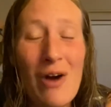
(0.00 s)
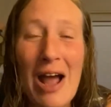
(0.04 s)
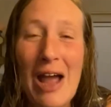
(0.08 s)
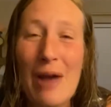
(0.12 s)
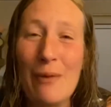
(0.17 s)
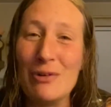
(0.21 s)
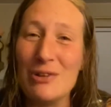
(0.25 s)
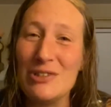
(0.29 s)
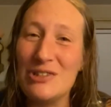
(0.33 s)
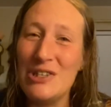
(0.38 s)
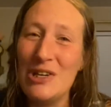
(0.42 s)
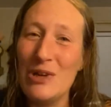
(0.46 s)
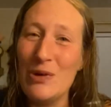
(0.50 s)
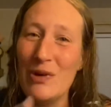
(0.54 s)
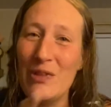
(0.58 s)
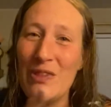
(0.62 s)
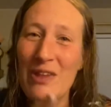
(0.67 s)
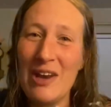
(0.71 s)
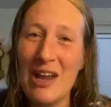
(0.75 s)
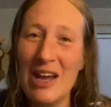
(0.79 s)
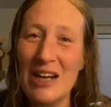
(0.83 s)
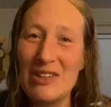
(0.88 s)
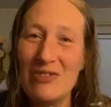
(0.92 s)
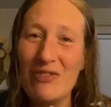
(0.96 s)
I will see you in the
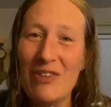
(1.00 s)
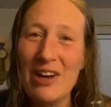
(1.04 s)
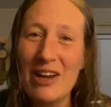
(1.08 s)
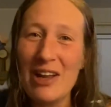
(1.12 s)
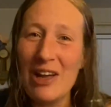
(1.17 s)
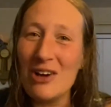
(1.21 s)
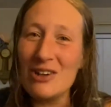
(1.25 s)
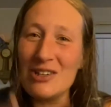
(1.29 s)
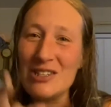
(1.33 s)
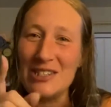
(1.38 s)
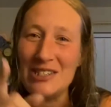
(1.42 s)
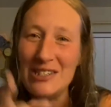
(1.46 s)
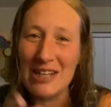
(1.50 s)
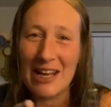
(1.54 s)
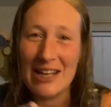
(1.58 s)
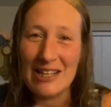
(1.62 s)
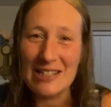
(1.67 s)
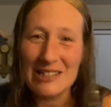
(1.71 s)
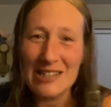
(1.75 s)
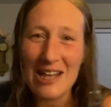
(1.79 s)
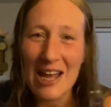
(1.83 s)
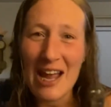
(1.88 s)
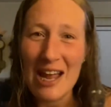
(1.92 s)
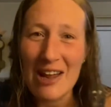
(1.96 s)
next video. Stay
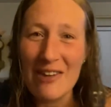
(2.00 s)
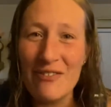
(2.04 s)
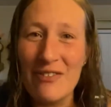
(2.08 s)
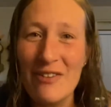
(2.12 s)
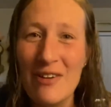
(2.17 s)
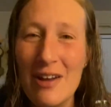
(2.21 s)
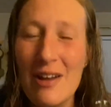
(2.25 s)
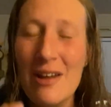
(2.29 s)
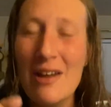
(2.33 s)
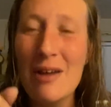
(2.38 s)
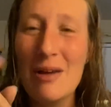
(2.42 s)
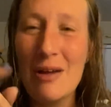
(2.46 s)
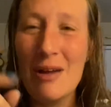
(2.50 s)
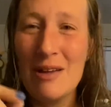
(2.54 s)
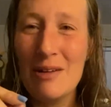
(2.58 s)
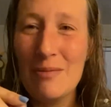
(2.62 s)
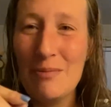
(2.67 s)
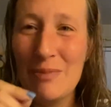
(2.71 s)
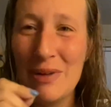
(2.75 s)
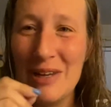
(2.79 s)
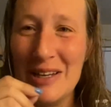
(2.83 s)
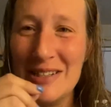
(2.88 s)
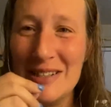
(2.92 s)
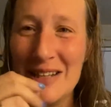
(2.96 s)
safe.
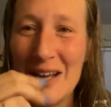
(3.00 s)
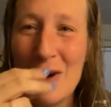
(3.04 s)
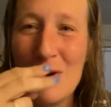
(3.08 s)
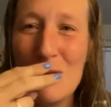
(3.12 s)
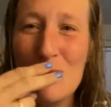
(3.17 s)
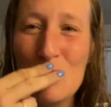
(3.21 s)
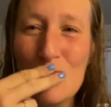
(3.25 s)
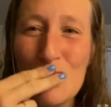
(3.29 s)
Peace out.